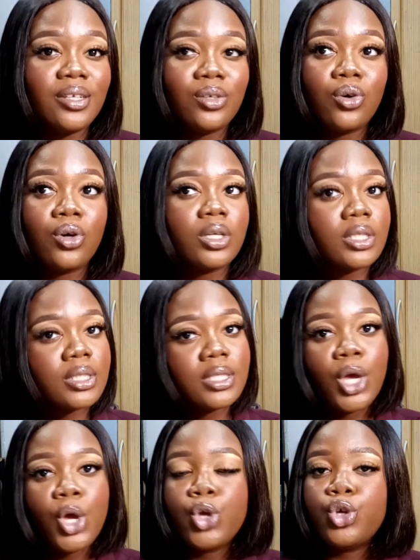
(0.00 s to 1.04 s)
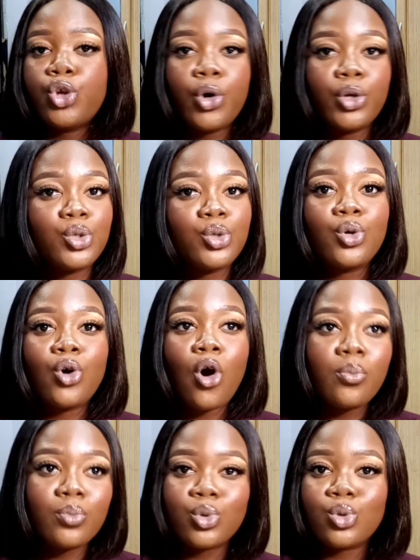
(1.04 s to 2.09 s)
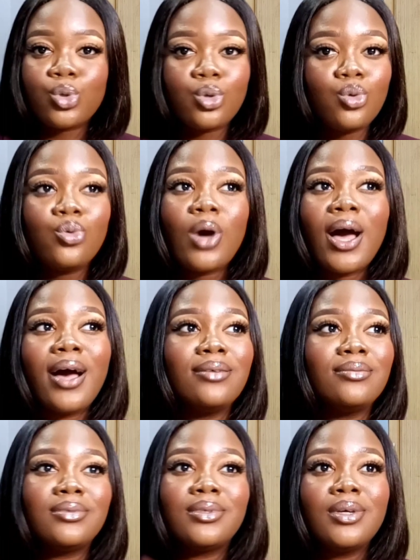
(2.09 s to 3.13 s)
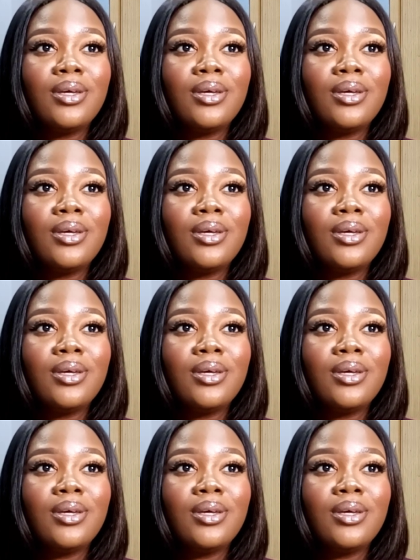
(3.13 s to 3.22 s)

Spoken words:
because you don't want to come to school and